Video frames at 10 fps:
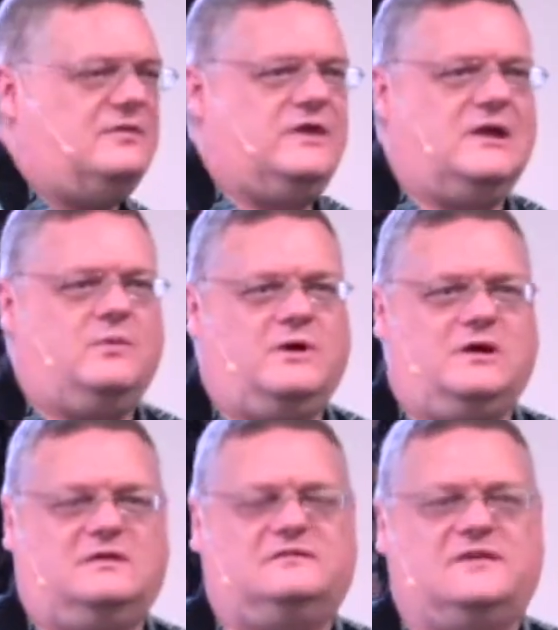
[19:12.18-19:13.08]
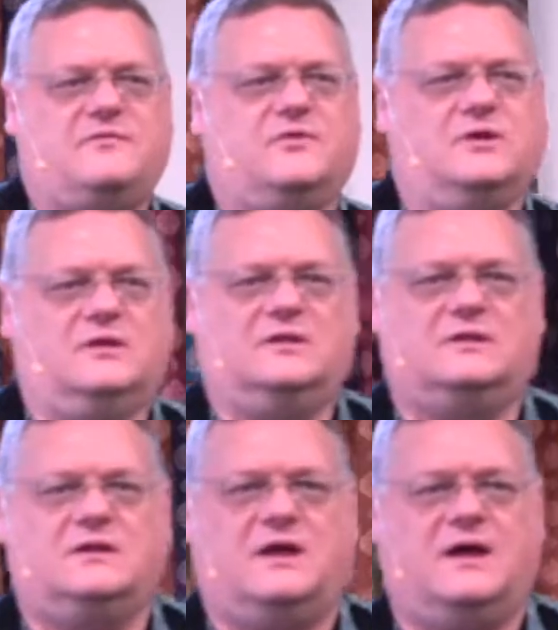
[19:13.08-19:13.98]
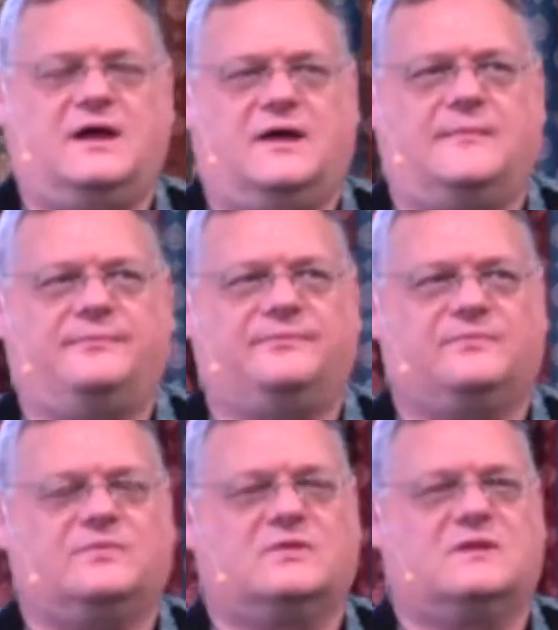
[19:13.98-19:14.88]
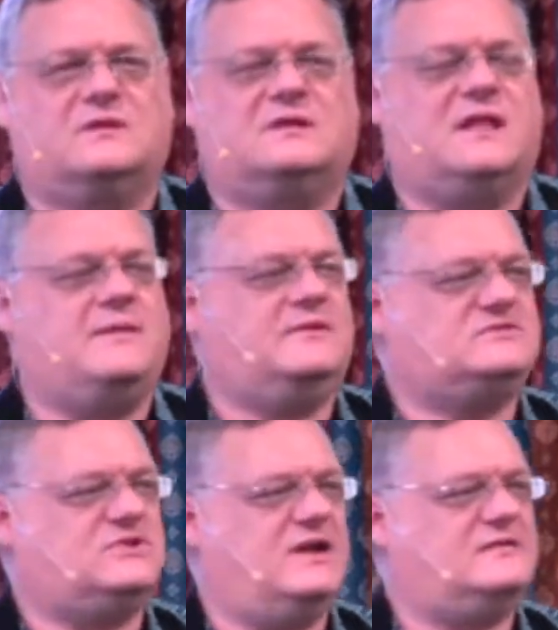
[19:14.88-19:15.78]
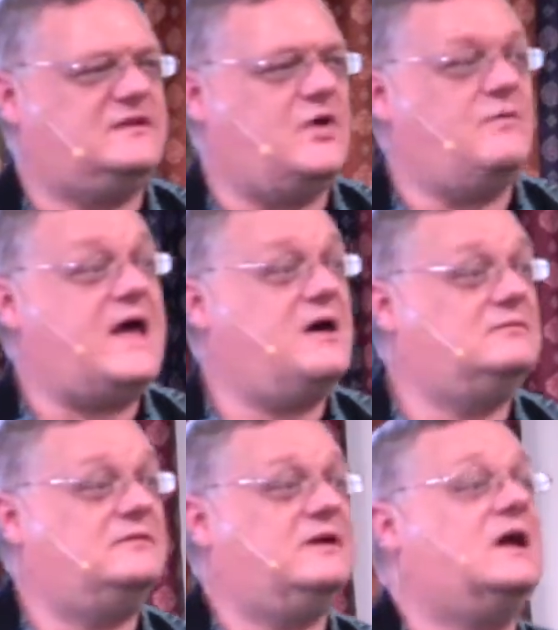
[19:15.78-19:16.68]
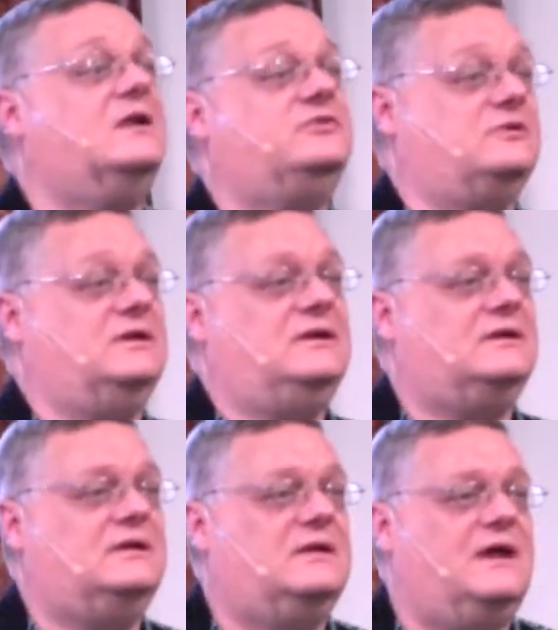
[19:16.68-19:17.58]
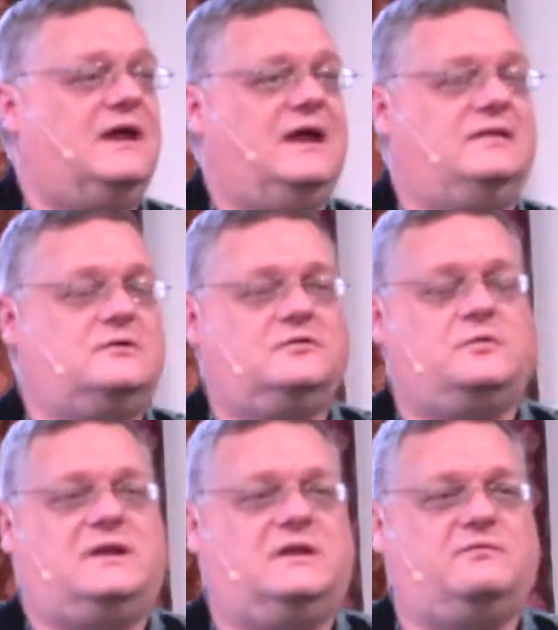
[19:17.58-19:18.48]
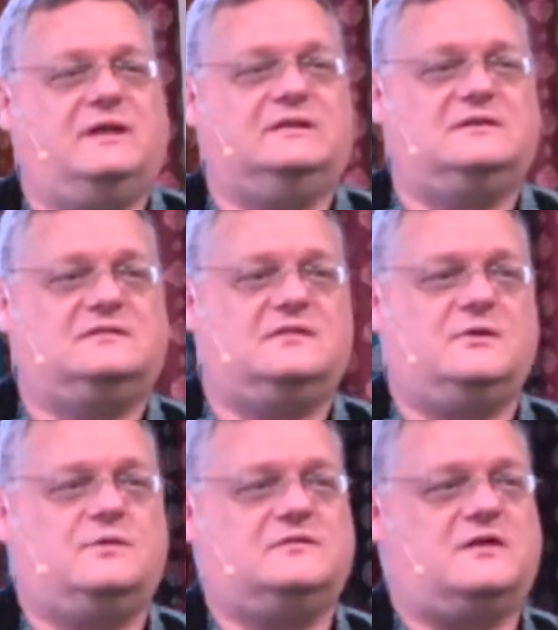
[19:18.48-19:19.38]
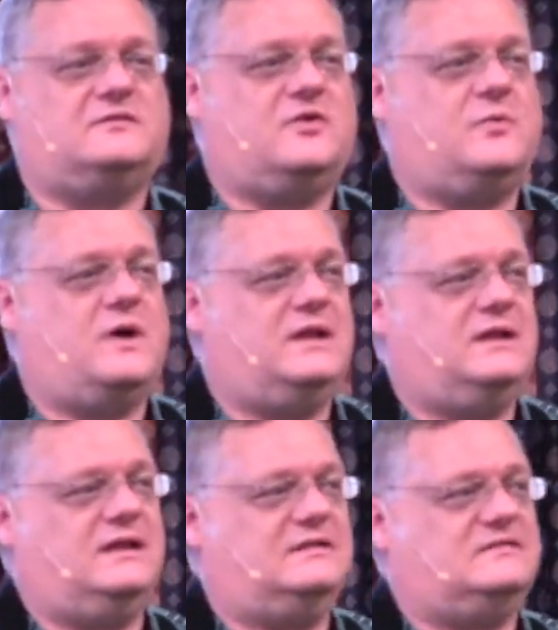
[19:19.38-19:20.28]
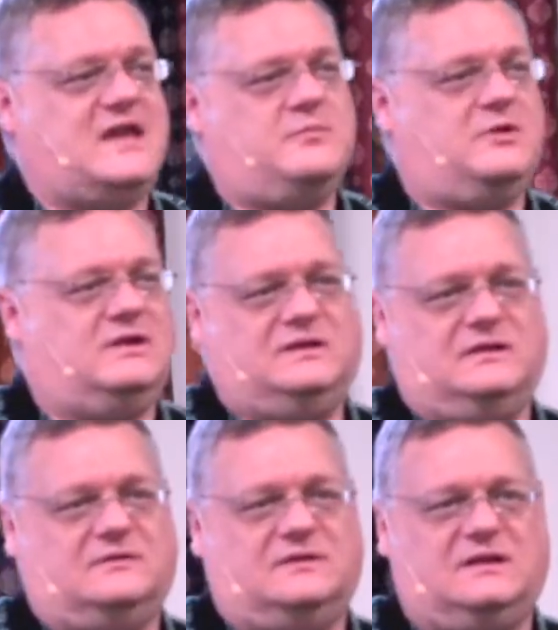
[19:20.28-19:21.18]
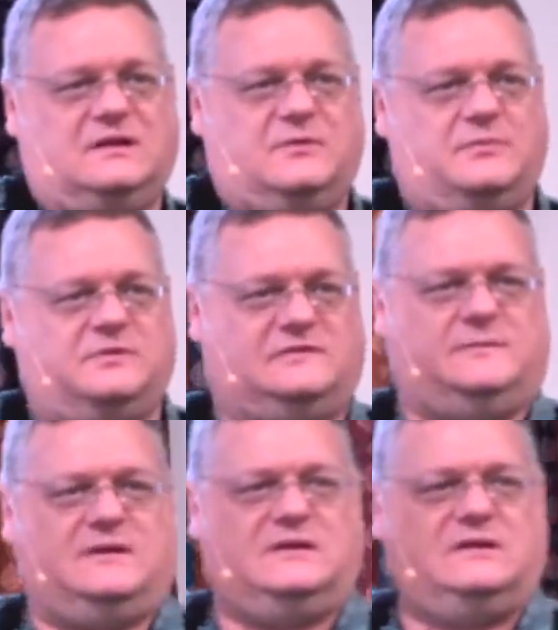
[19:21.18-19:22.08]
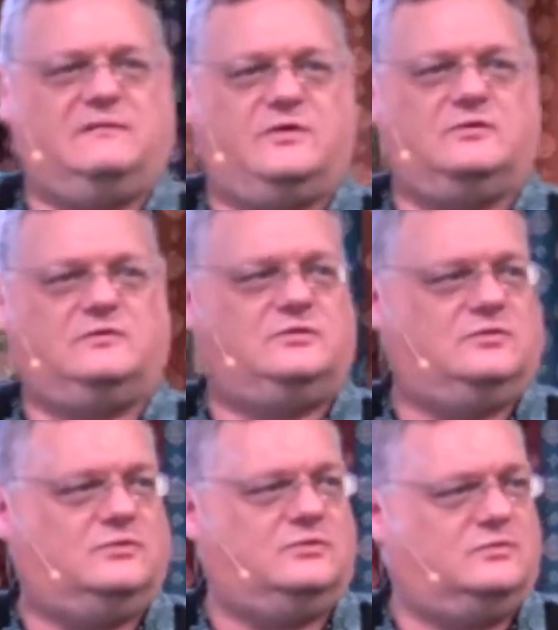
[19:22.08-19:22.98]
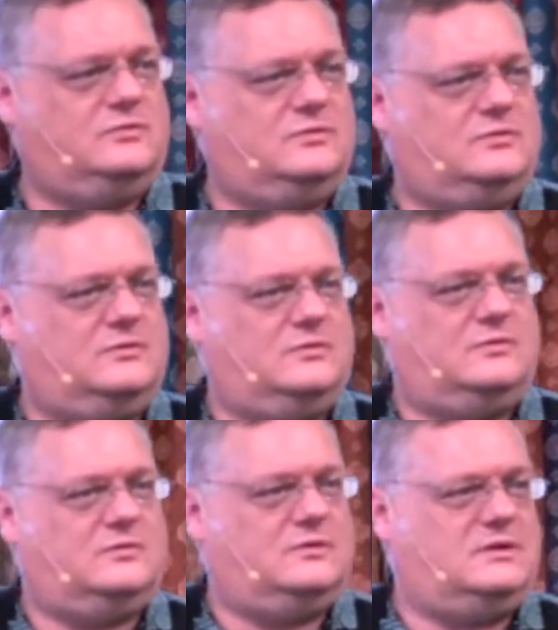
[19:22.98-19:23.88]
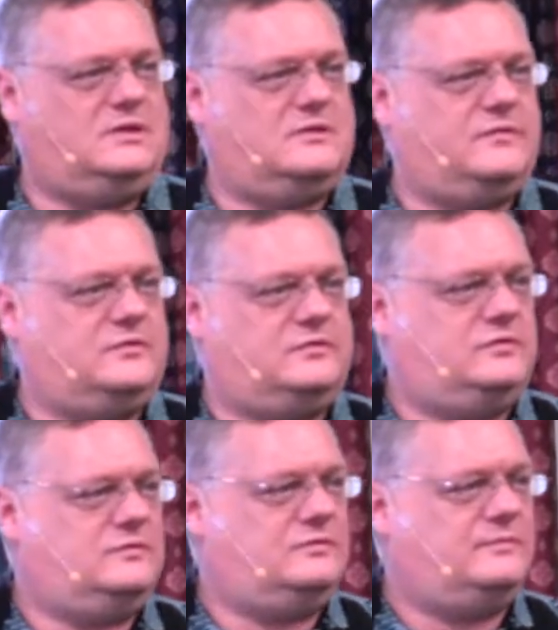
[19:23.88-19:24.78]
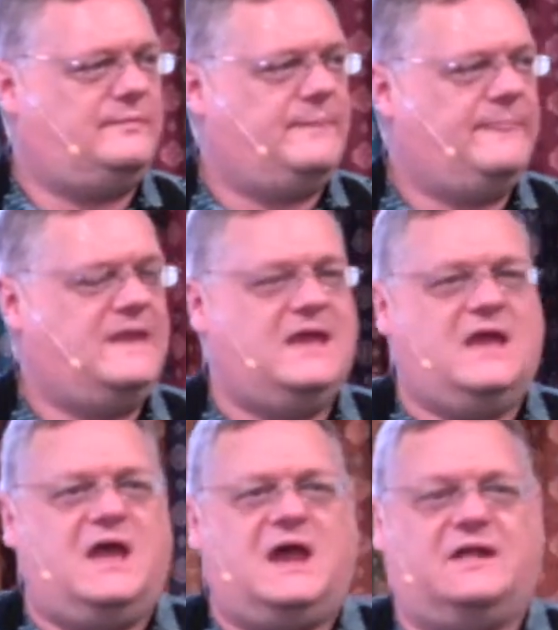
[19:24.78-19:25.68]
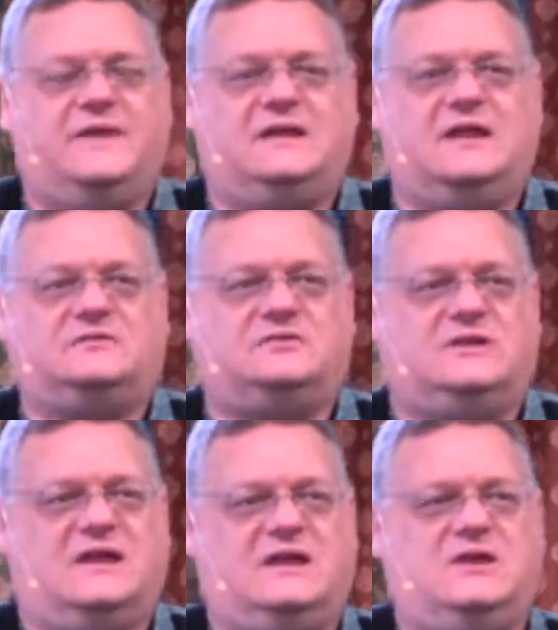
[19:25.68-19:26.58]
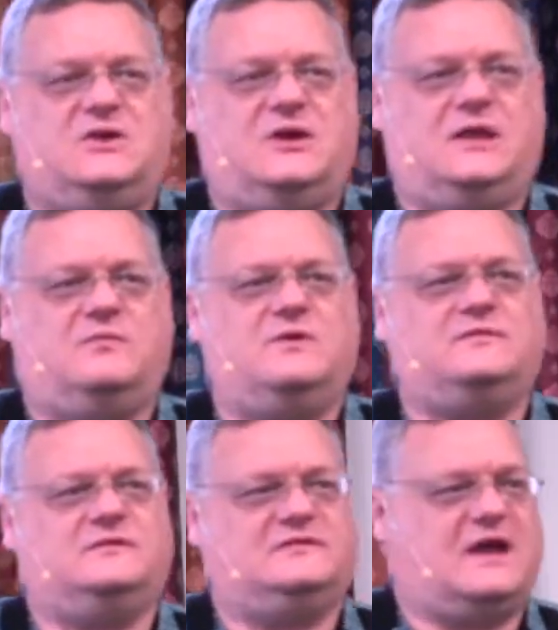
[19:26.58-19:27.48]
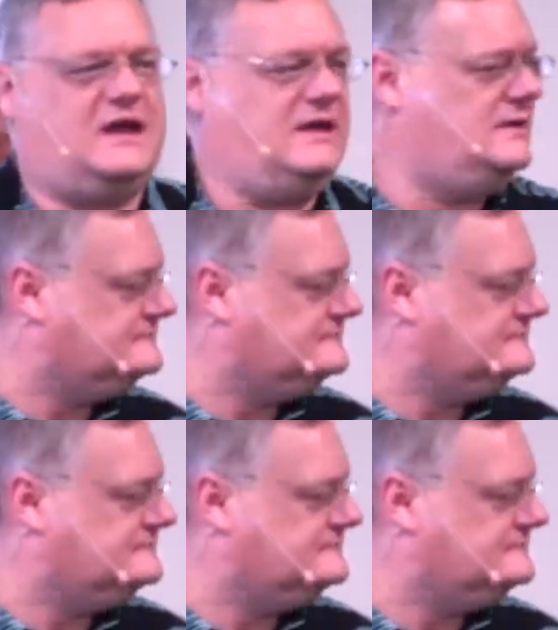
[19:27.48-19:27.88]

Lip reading: there were several climate strikes around the country, and there was one in Redlands, and there was also one in San Bernardino. Did anybody participate in any of those two? Either of those two? And then yesterday here in Riverside,